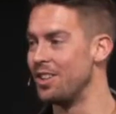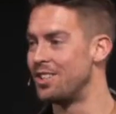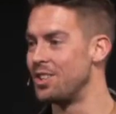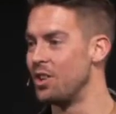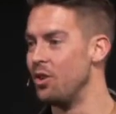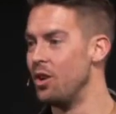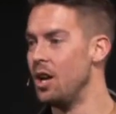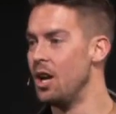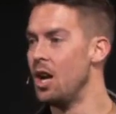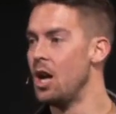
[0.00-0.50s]
And
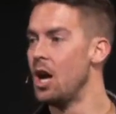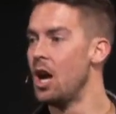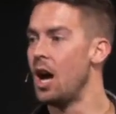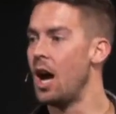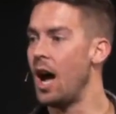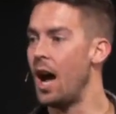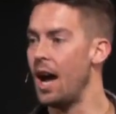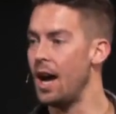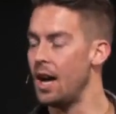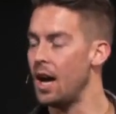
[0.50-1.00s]
so
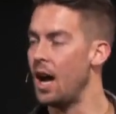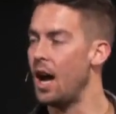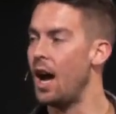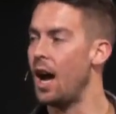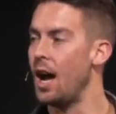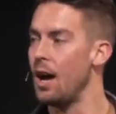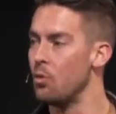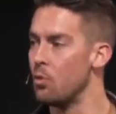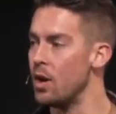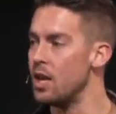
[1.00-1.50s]
I,
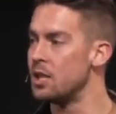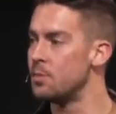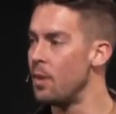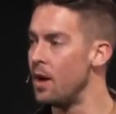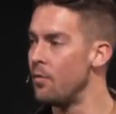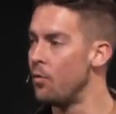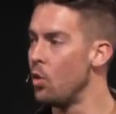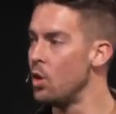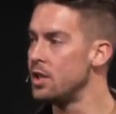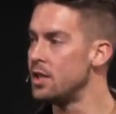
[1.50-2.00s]
I raised
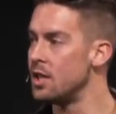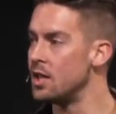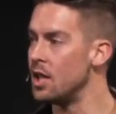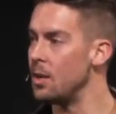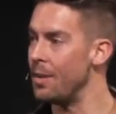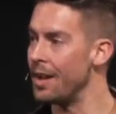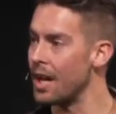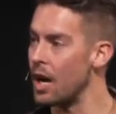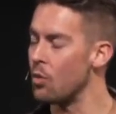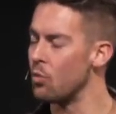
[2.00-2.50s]
my voice at
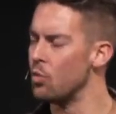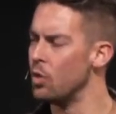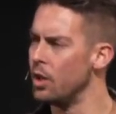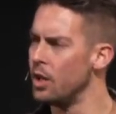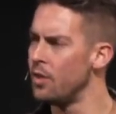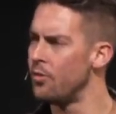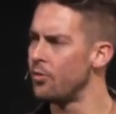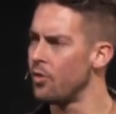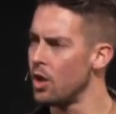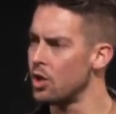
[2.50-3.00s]
them. I got
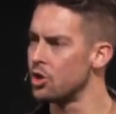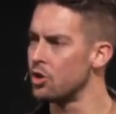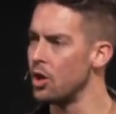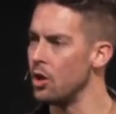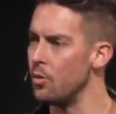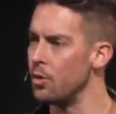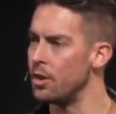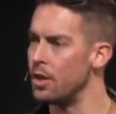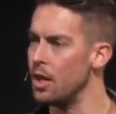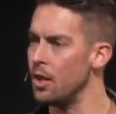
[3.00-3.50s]
really
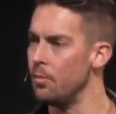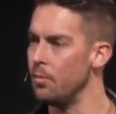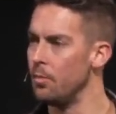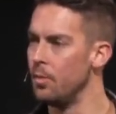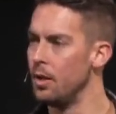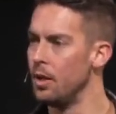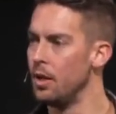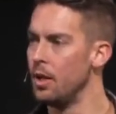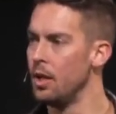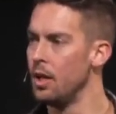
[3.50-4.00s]
frustrated with them.
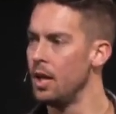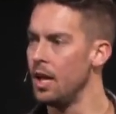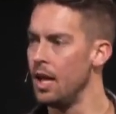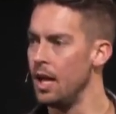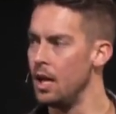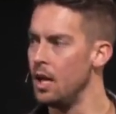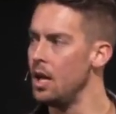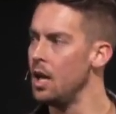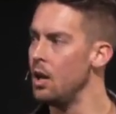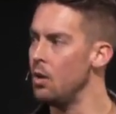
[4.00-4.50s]

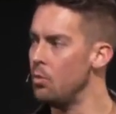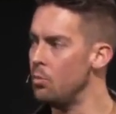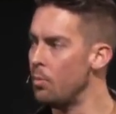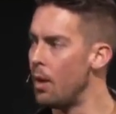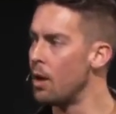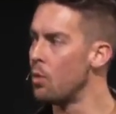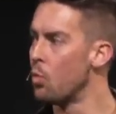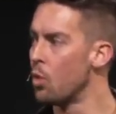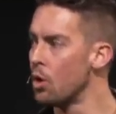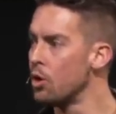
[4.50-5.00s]
And, and
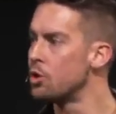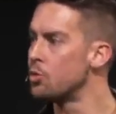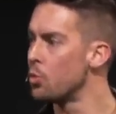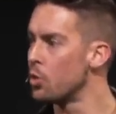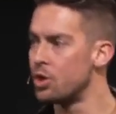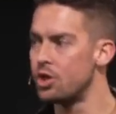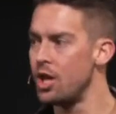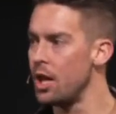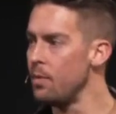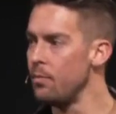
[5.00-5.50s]
my words
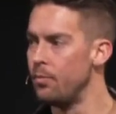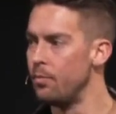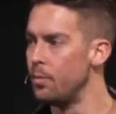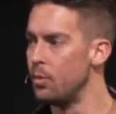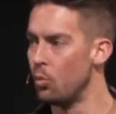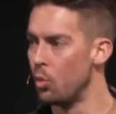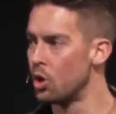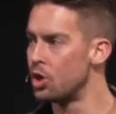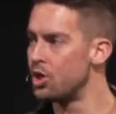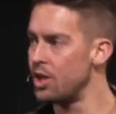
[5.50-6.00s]
were shame,
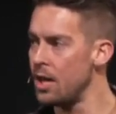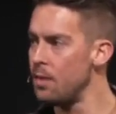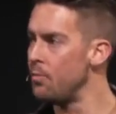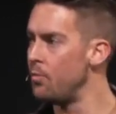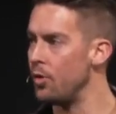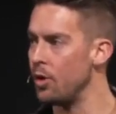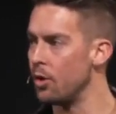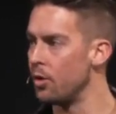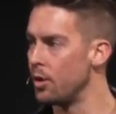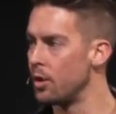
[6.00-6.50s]
were shame
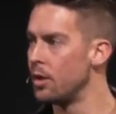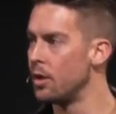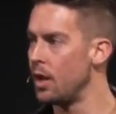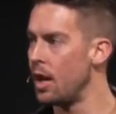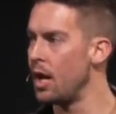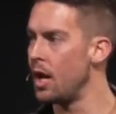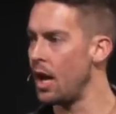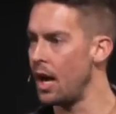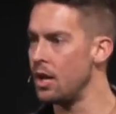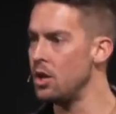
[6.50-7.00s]
filled.
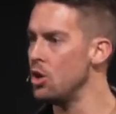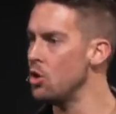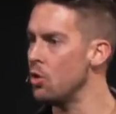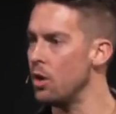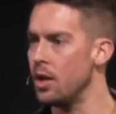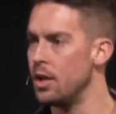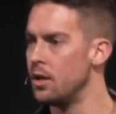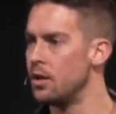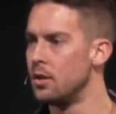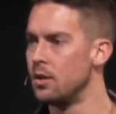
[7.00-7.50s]
I, I knew
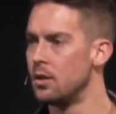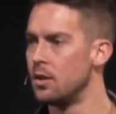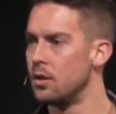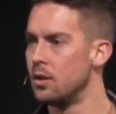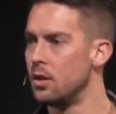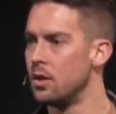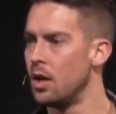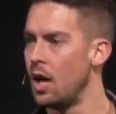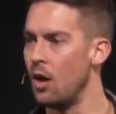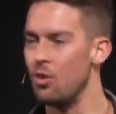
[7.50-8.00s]
it.
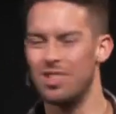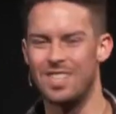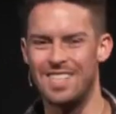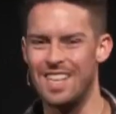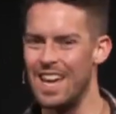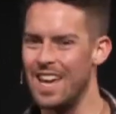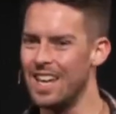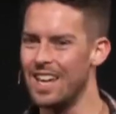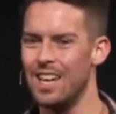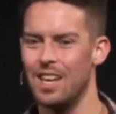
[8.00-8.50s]
I was
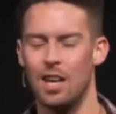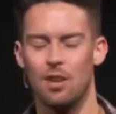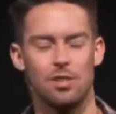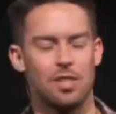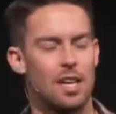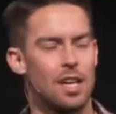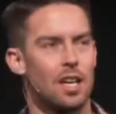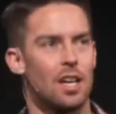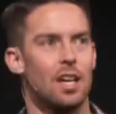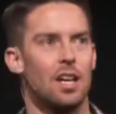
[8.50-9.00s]
saying it and I
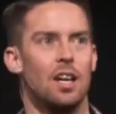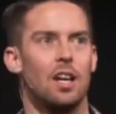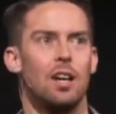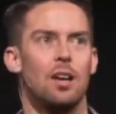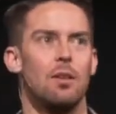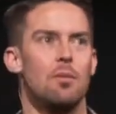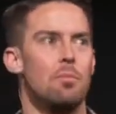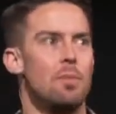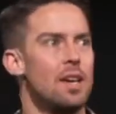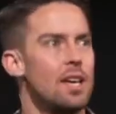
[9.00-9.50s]
was like,
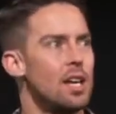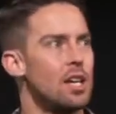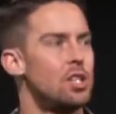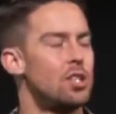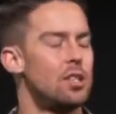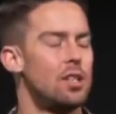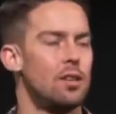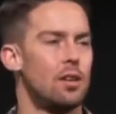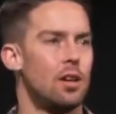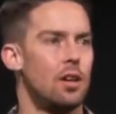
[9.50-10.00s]
man, I,
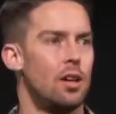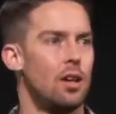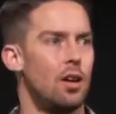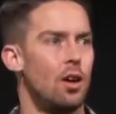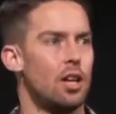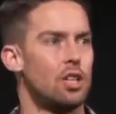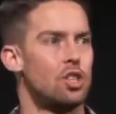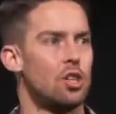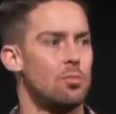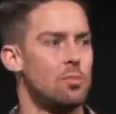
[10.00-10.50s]
sh-
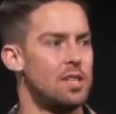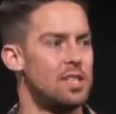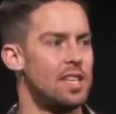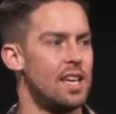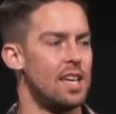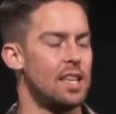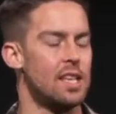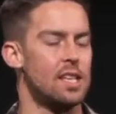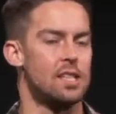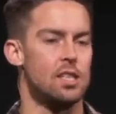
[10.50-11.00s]
oh, I shouldn't be
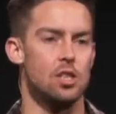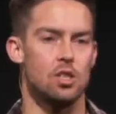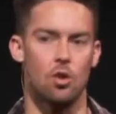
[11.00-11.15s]
saying this.